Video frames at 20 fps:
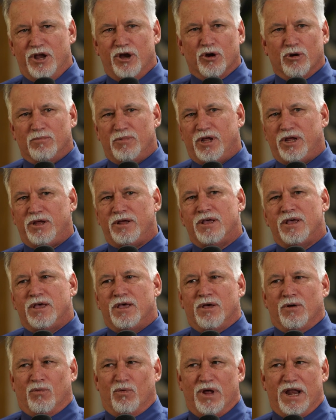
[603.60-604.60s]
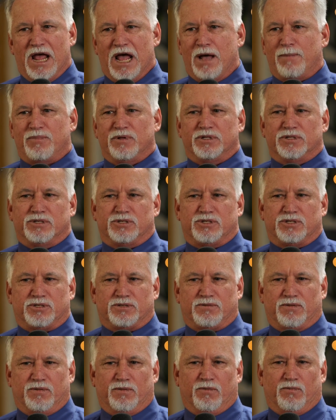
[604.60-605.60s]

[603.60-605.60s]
near me. What happens